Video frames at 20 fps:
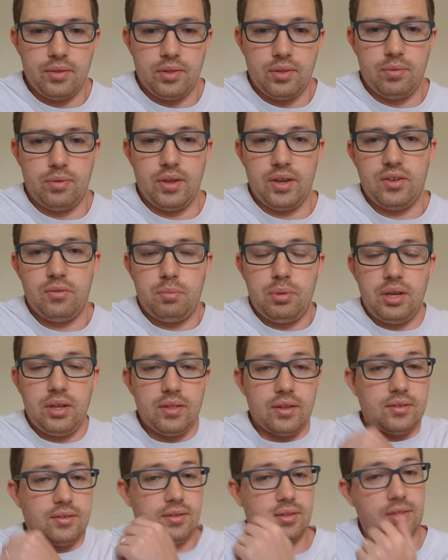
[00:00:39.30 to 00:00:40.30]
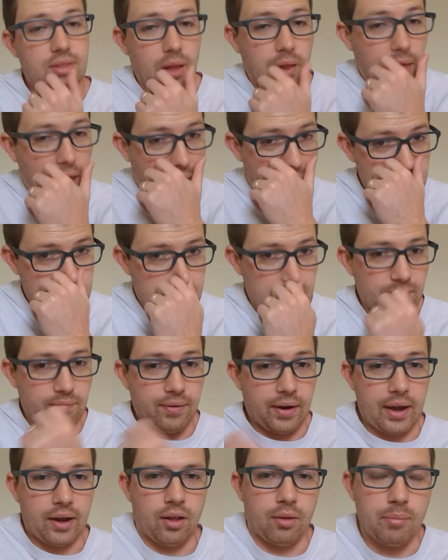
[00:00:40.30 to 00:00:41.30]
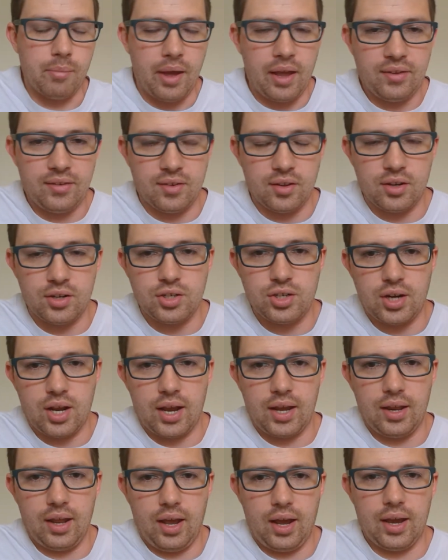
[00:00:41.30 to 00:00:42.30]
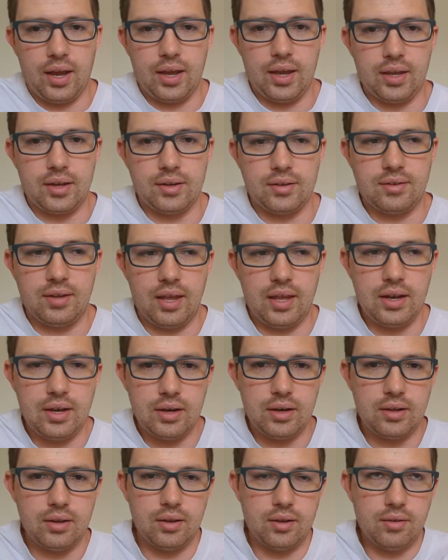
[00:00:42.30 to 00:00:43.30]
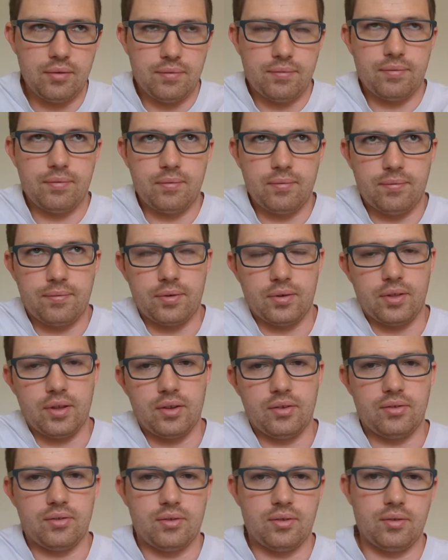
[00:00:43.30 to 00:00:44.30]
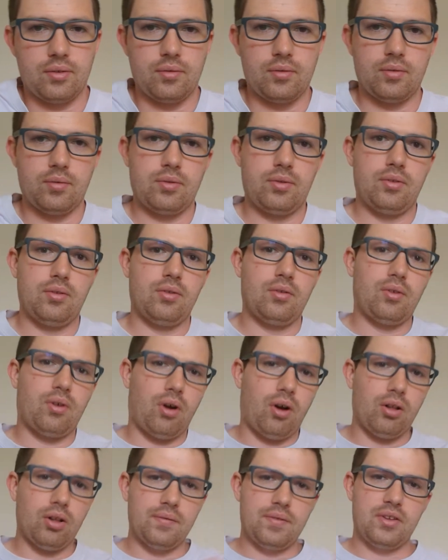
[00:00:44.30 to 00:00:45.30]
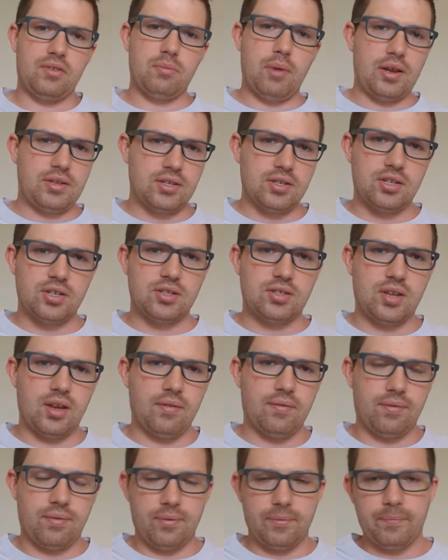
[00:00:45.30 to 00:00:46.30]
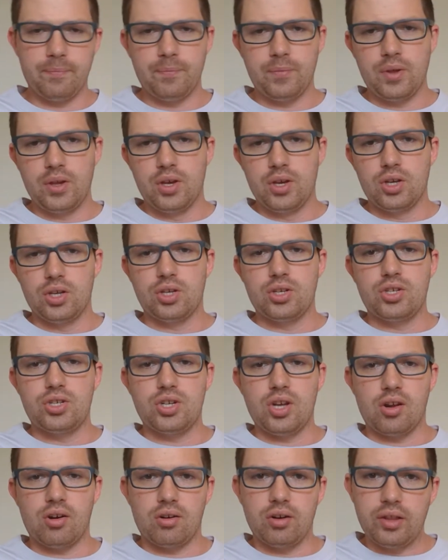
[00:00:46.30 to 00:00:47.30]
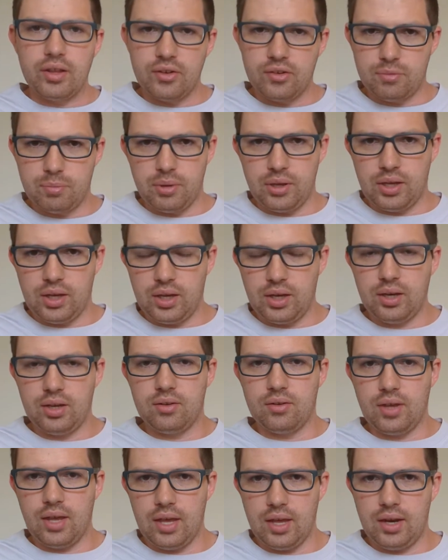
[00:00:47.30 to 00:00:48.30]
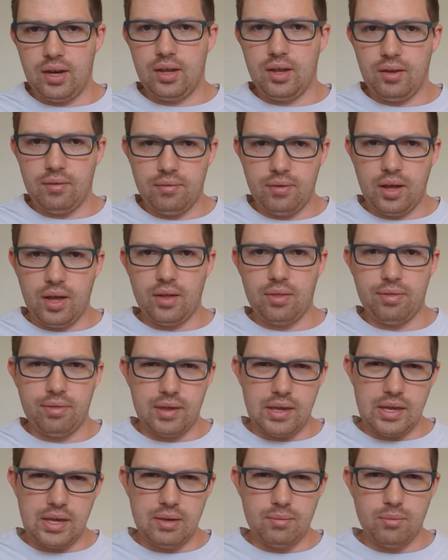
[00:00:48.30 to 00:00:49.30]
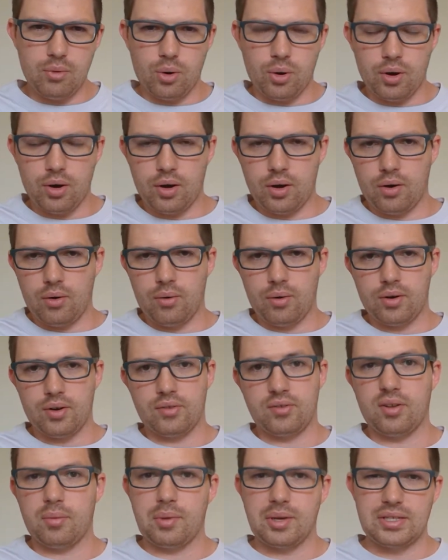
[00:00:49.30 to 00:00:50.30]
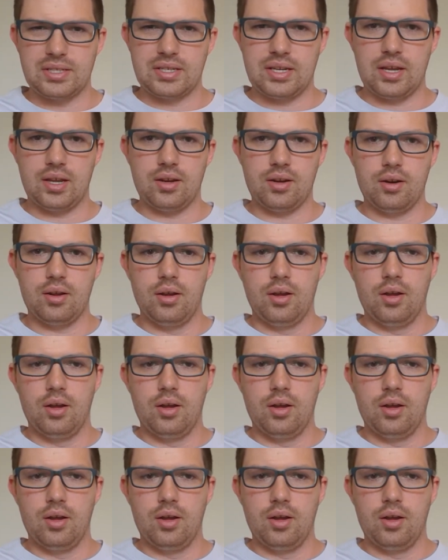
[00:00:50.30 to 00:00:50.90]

This being the last and final message, I intend for this. All of these messages have, generally speaking, hit a theme or to some extent.